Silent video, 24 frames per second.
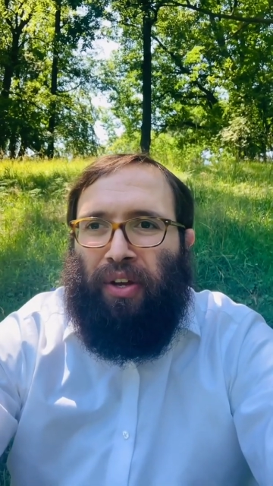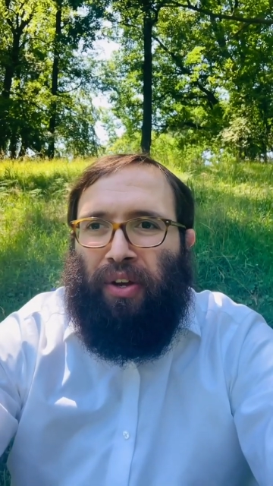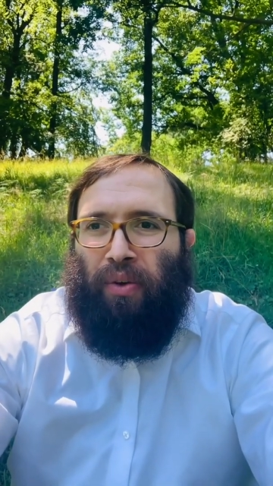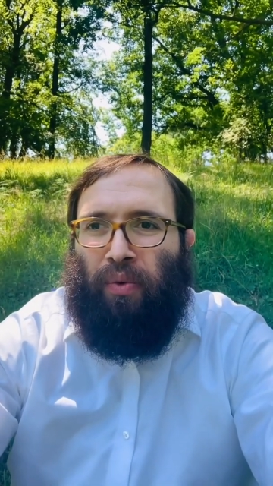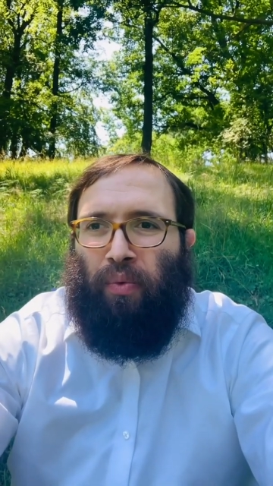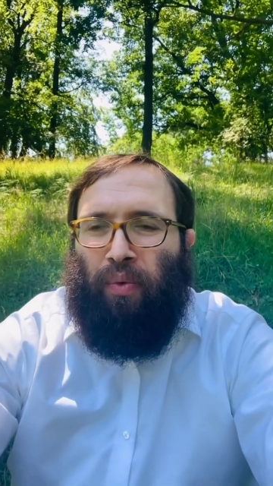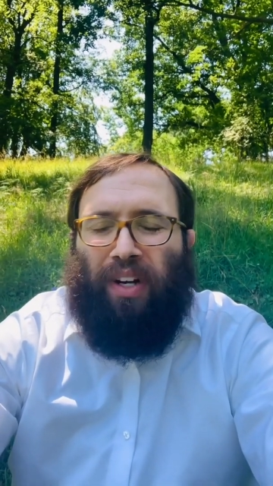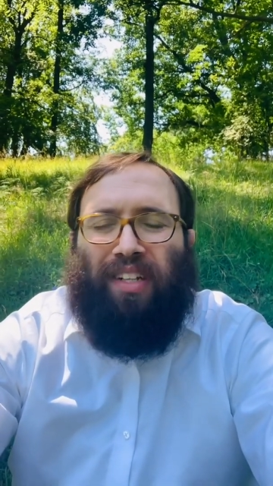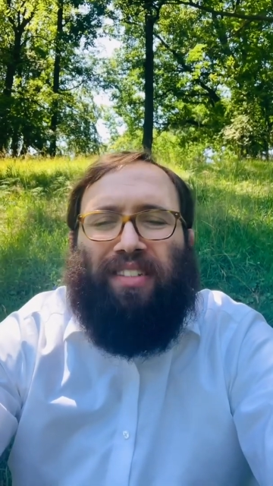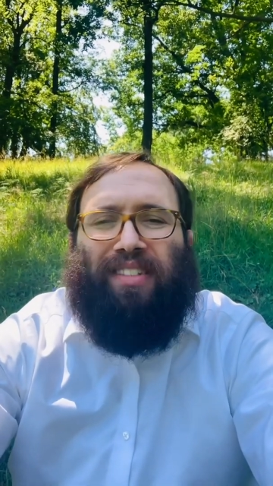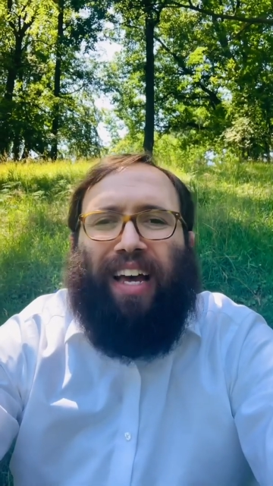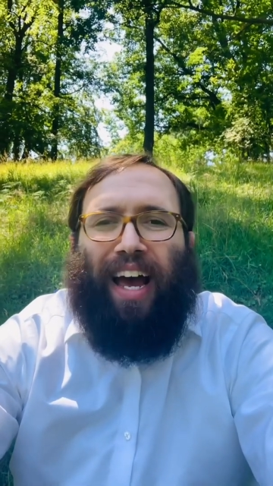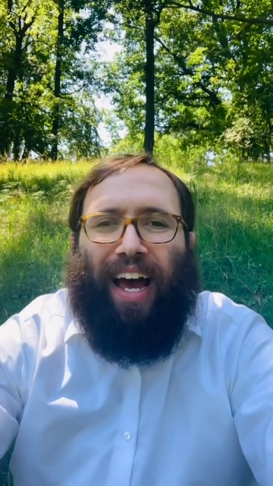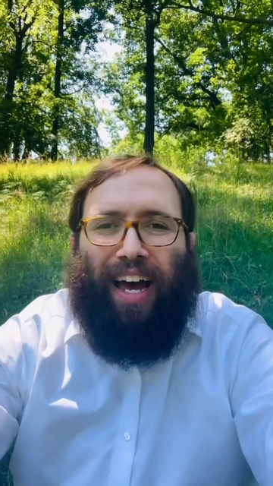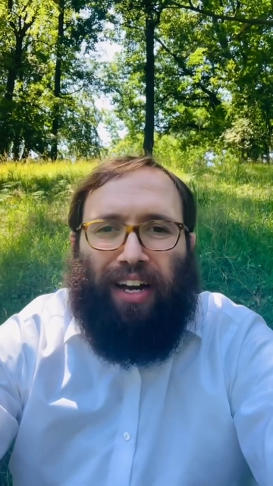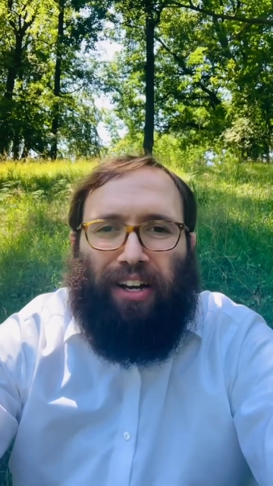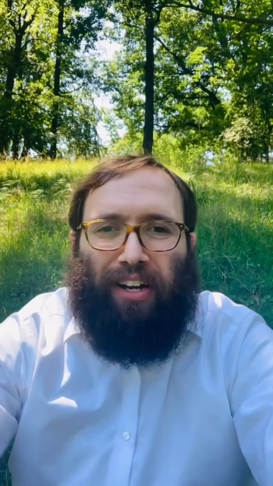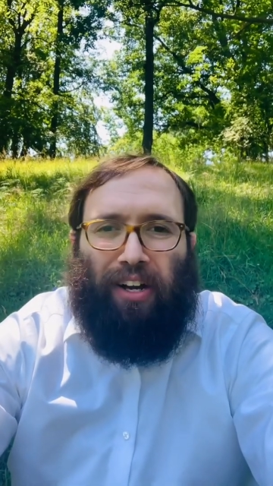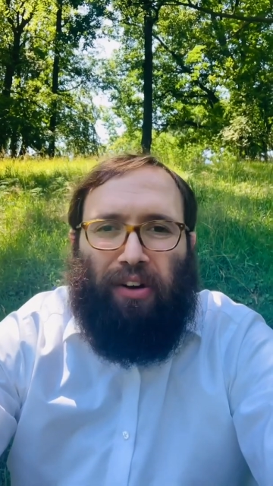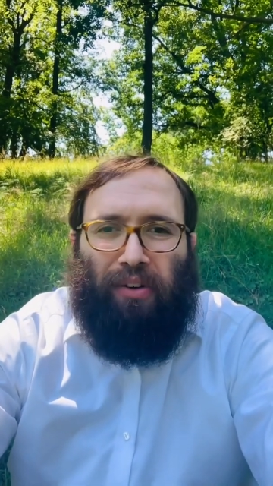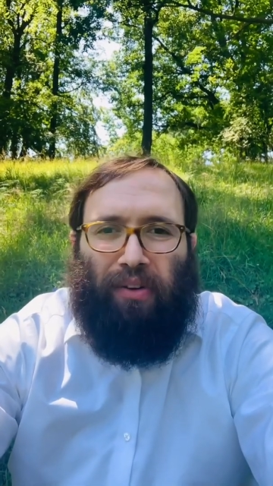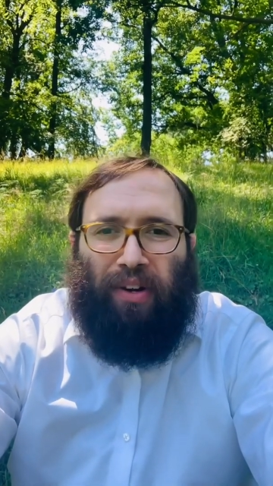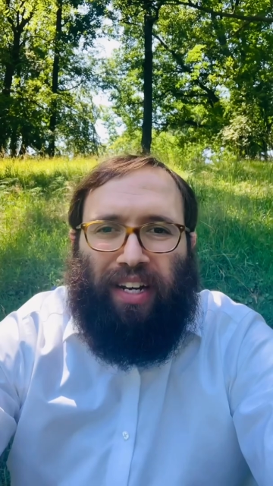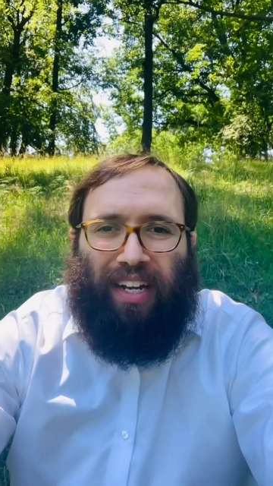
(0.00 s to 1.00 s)
What is an
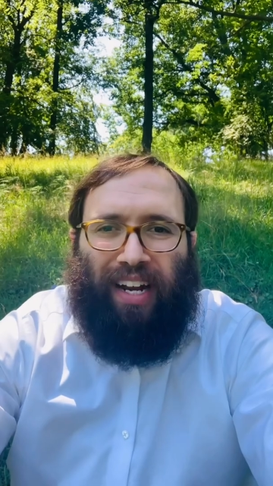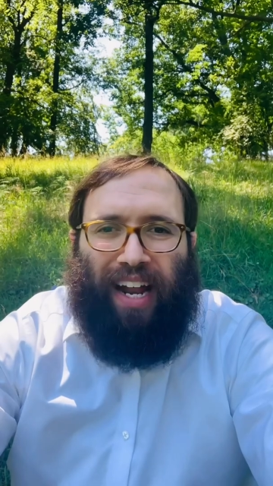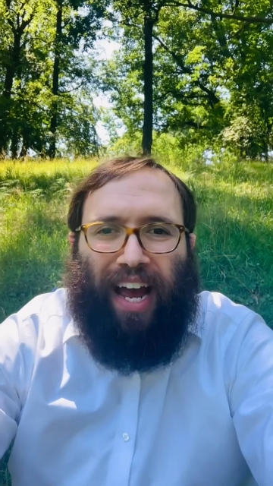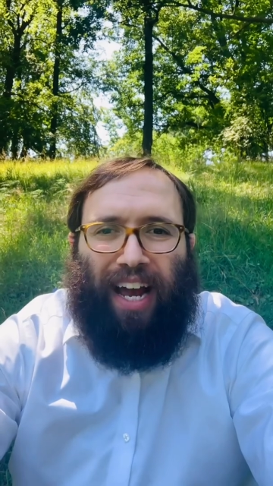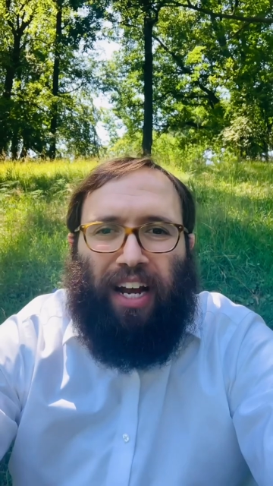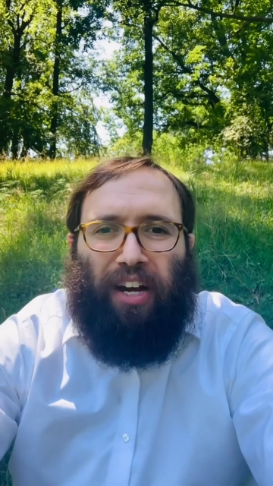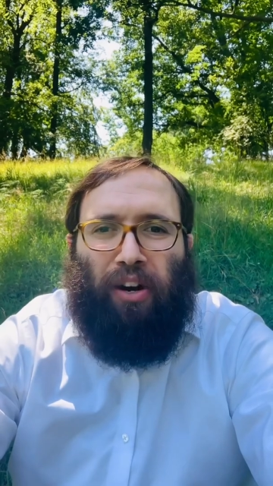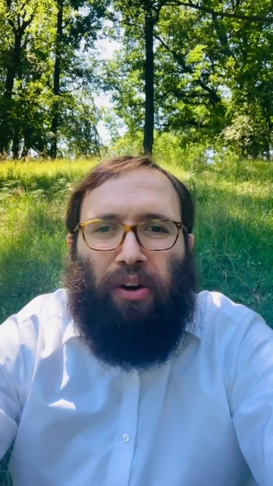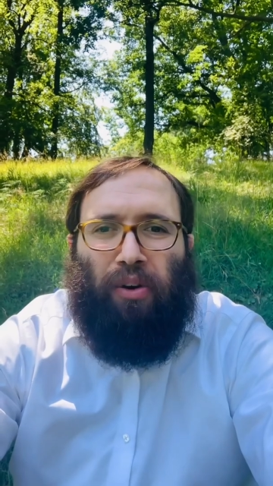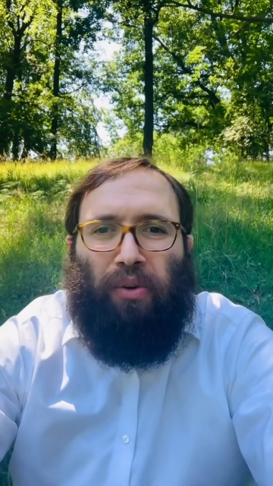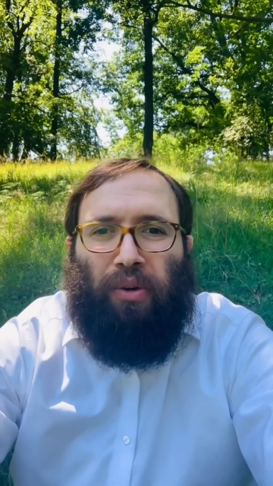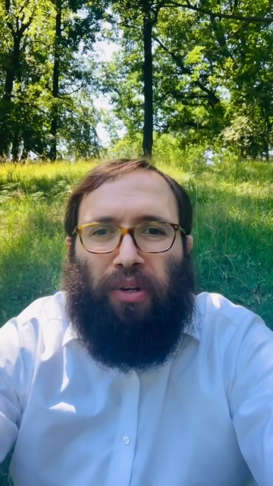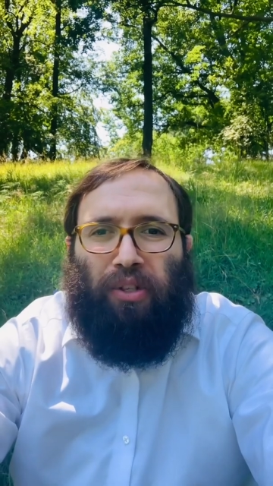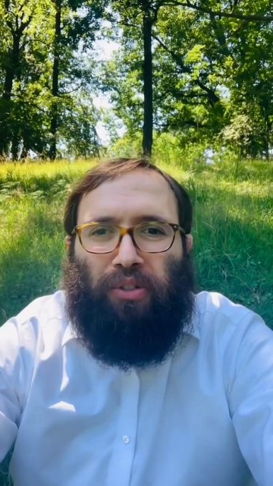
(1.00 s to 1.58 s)
echo? An echo